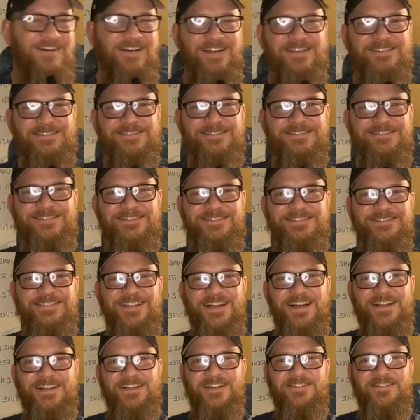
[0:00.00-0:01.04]
All right.
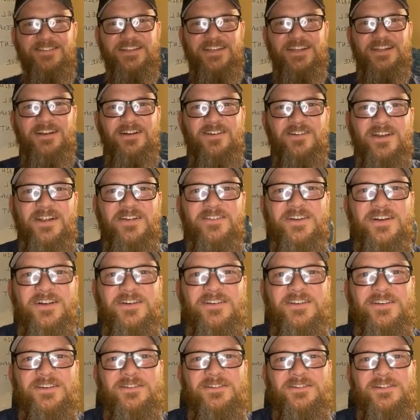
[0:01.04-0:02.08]
I'll leave it there. Oh, here we
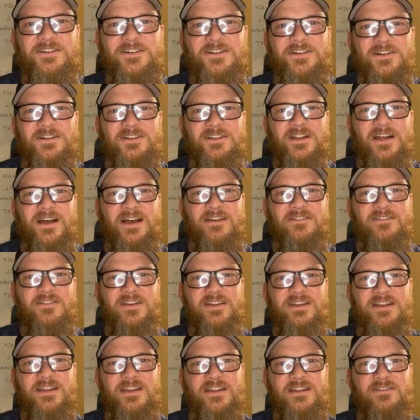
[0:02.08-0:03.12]
go. You could go live,
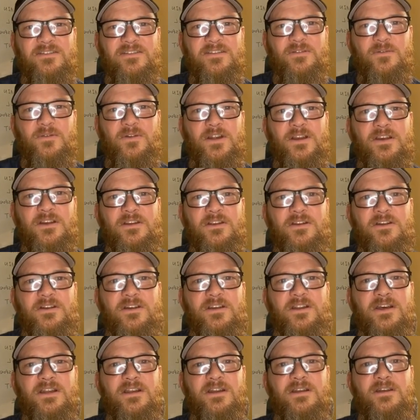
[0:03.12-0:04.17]
and even when you're
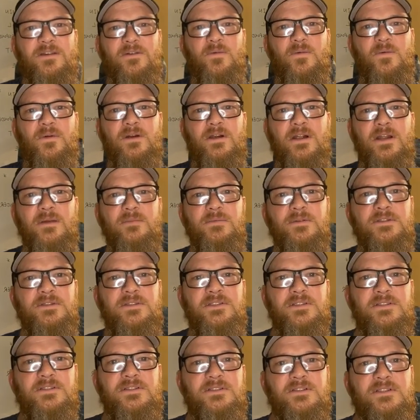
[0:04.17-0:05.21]
done, we're able
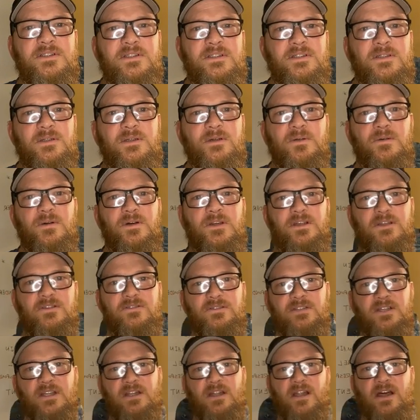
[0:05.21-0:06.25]
to see what
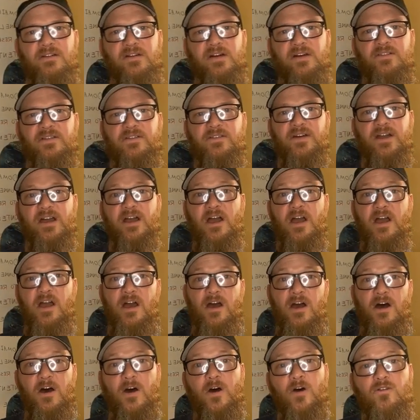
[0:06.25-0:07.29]
you've said live after that.
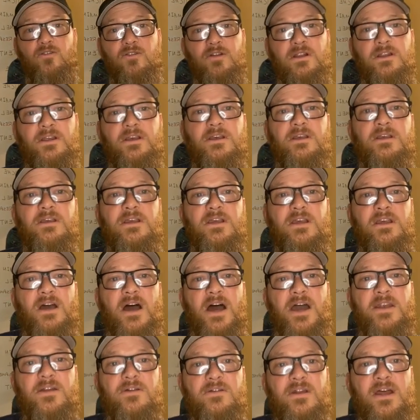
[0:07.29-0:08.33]
Oh, really?
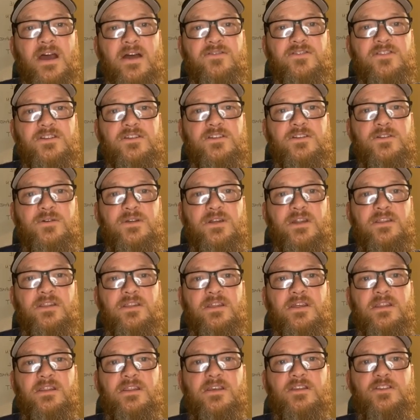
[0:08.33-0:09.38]
I don't have to do
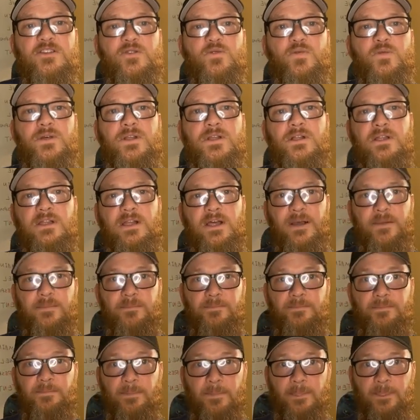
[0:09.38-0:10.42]
anything. This will
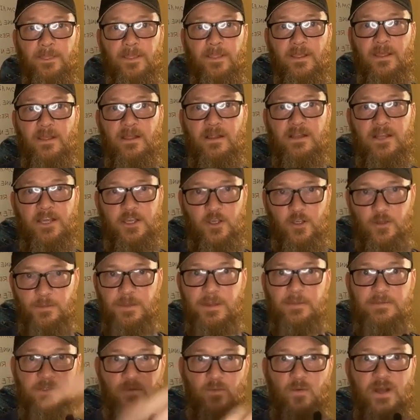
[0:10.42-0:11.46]
like you'll
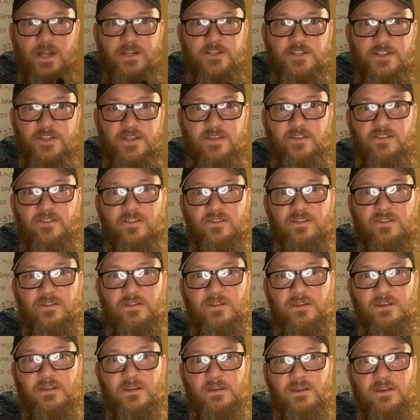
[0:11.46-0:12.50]
be able to watch
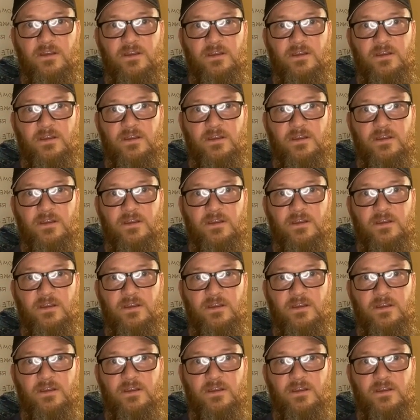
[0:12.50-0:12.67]
this.